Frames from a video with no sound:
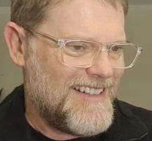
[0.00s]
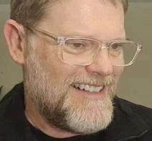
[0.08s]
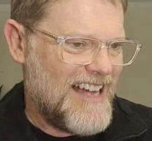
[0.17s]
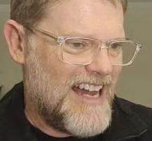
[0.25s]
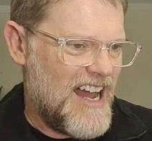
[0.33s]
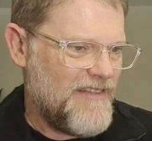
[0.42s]

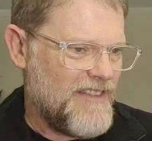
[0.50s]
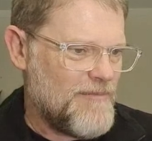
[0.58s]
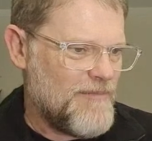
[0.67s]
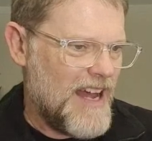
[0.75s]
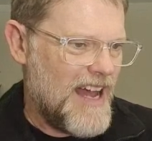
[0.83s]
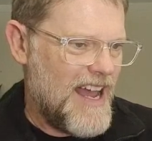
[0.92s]
Harvey
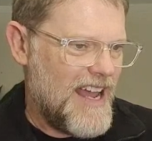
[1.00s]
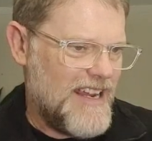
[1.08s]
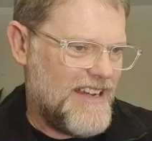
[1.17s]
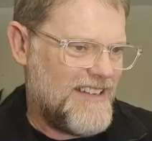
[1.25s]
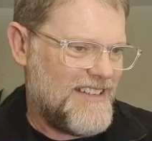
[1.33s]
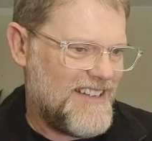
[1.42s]

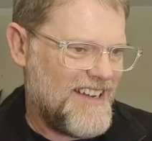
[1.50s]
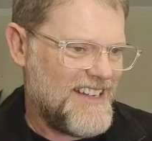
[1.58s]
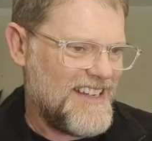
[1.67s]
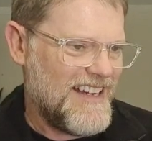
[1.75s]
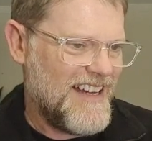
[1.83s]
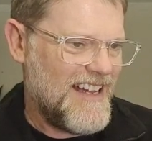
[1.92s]
Bay.
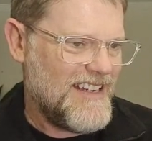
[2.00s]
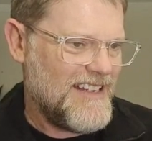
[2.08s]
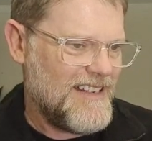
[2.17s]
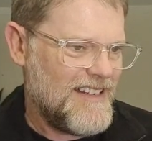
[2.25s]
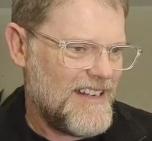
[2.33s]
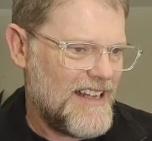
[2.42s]

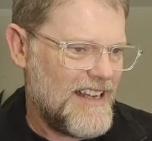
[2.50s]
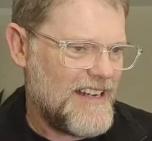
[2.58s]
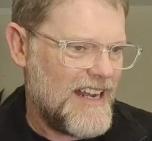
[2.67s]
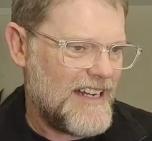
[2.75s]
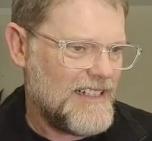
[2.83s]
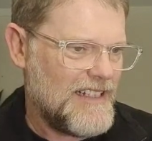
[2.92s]
Okay. G'day,
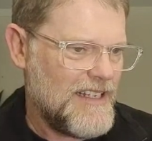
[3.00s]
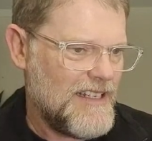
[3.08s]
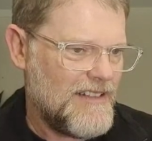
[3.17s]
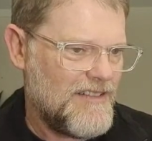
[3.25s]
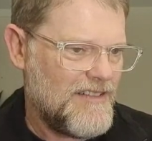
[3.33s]
Natalie.